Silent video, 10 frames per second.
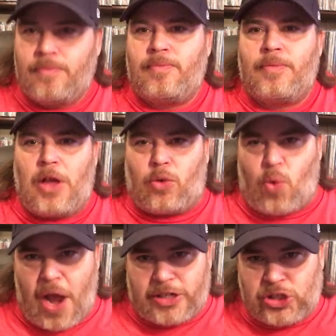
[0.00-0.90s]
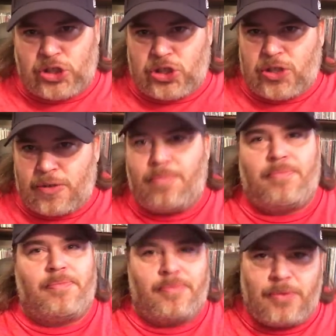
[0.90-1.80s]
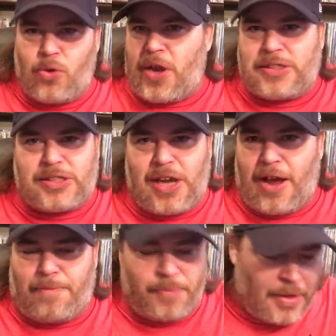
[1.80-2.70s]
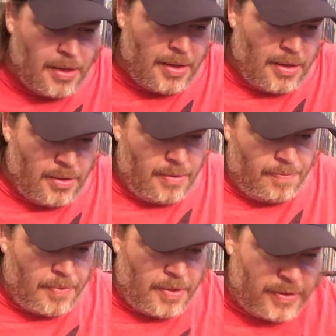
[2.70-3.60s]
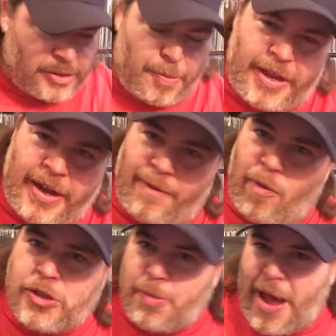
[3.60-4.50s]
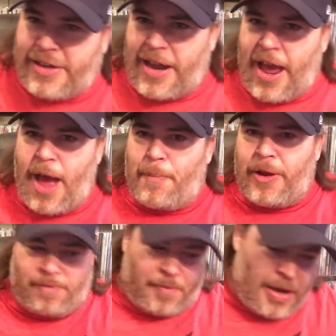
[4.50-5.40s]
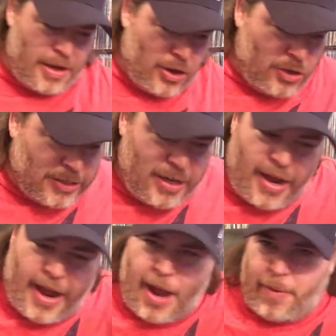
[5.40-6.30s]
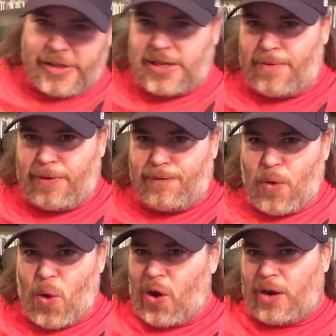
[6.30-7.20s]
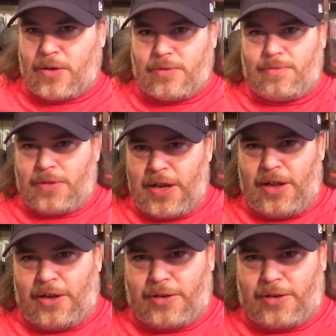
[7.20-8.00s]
Called Wretch. Great stuff. This is the beginning of what's about to happen. And it goes into Highway 74. Killer.